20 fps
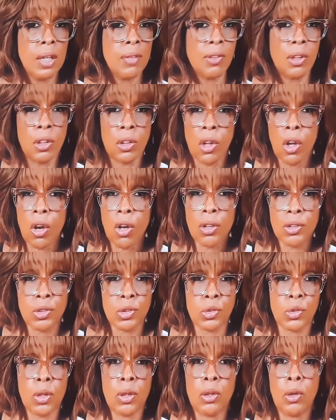of a
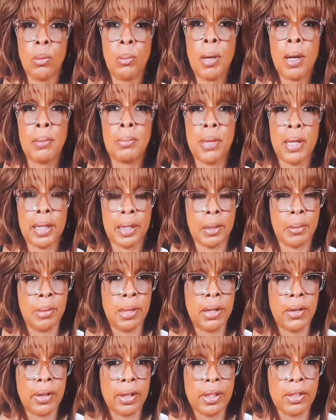long struggle by black
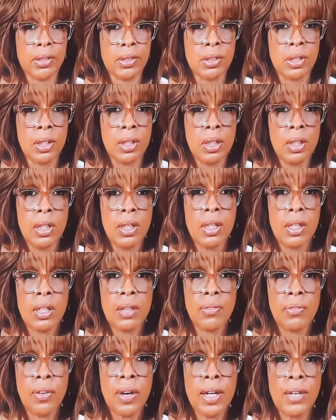Americans
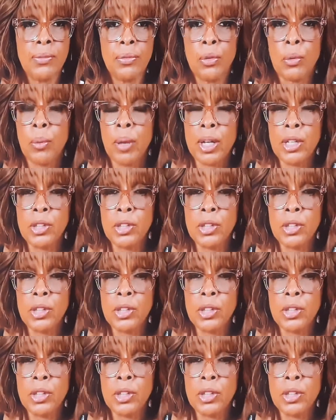the fight for